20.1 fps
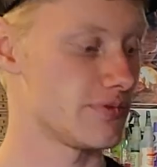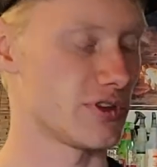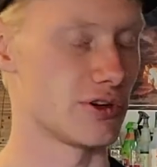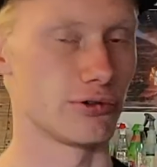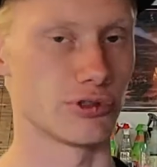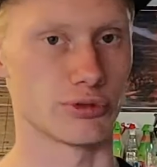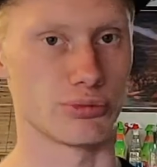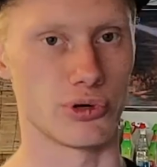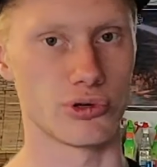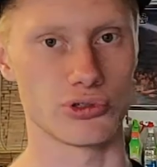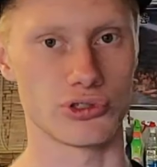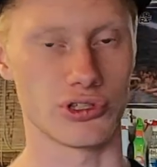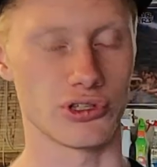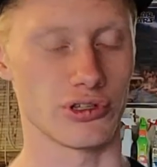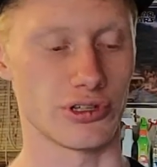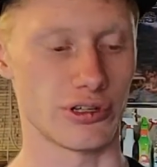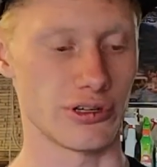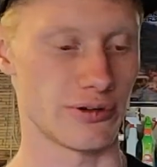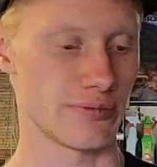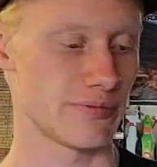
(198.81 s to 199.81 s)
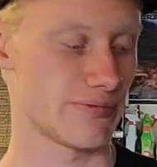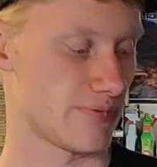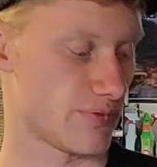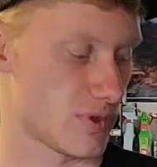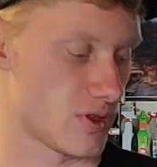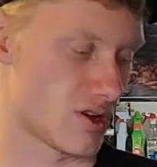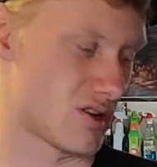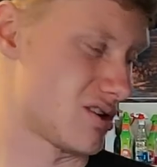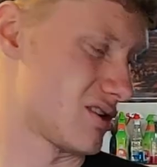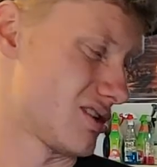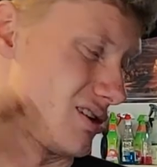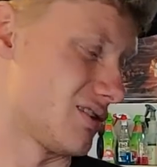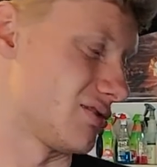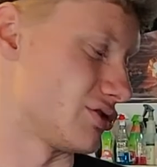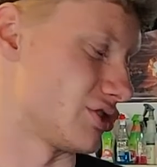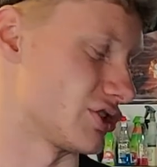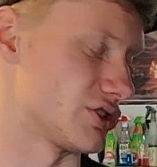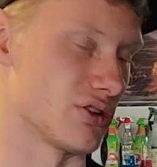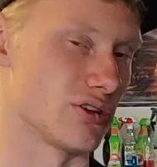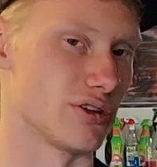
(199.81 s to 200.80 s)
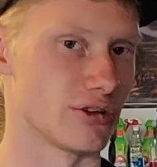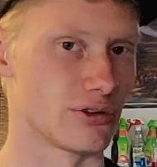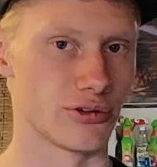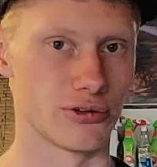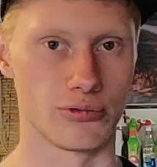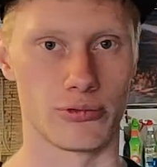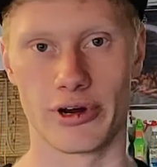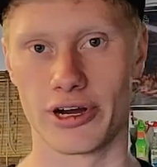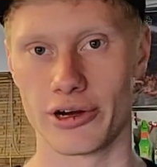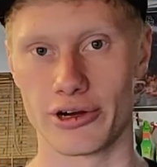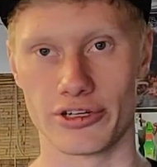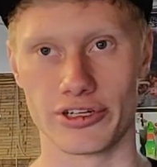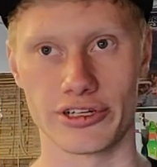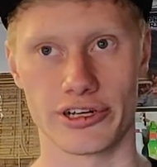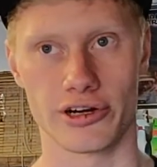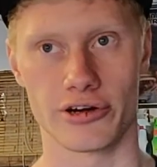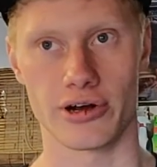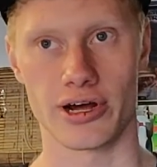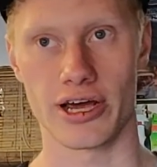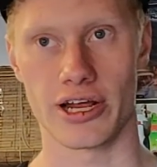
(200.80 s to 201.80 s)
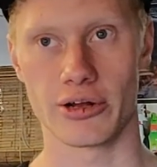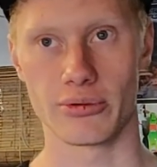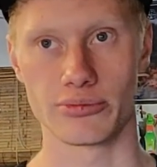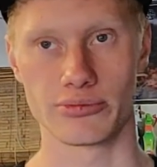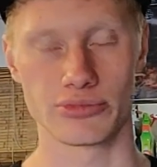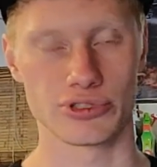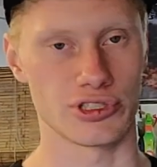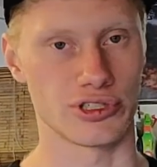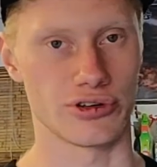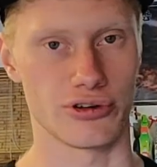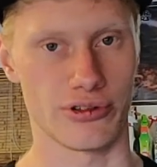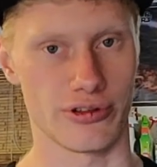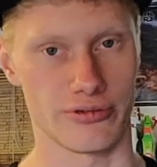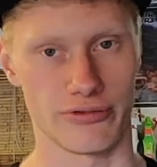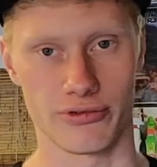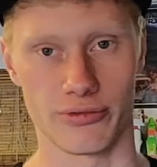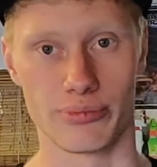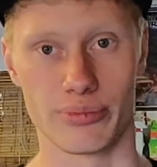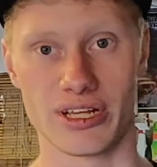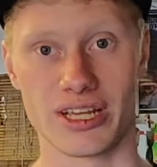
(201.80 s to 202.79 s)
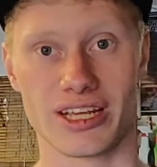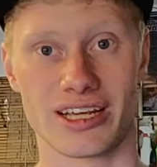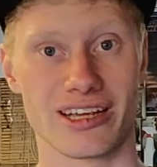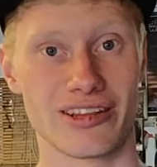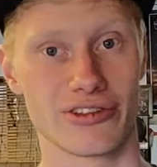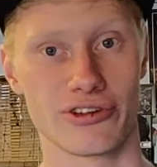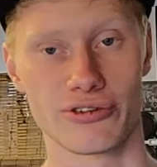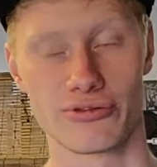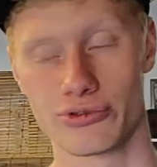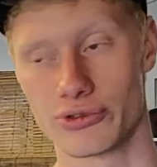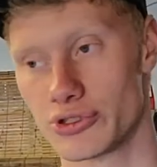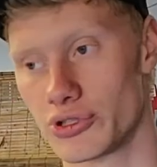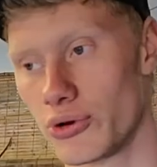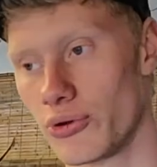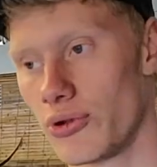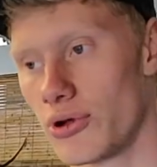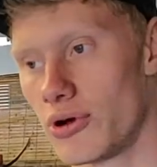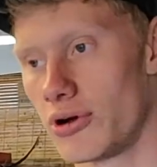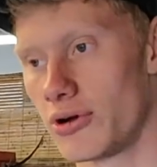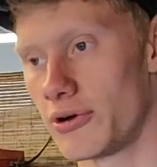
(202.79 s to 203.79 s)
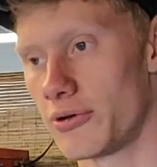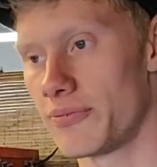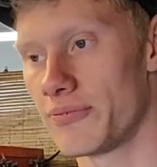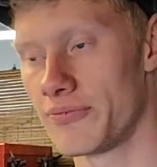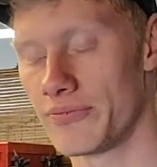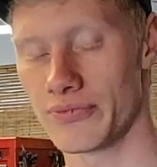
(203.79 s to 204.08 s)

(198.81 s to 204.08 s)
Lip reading: It was mostly just little wear and tear items, you know, that from being in there for so long.